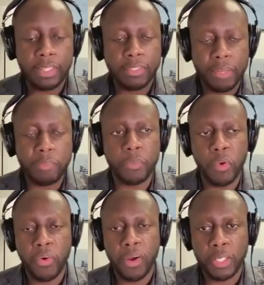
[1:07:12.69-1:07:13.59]
I think some
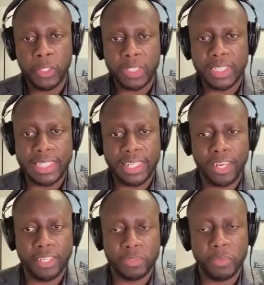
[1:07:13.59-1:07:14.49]
people are quite good at
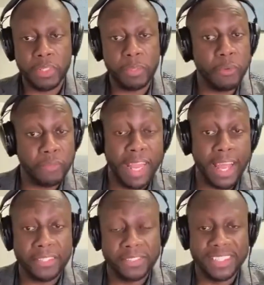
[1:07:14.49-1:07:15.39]
decluttering when they're moving
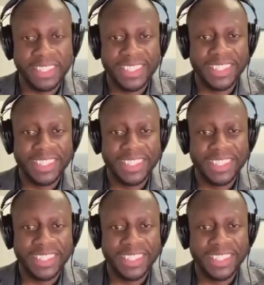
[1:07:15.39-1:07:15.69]
house.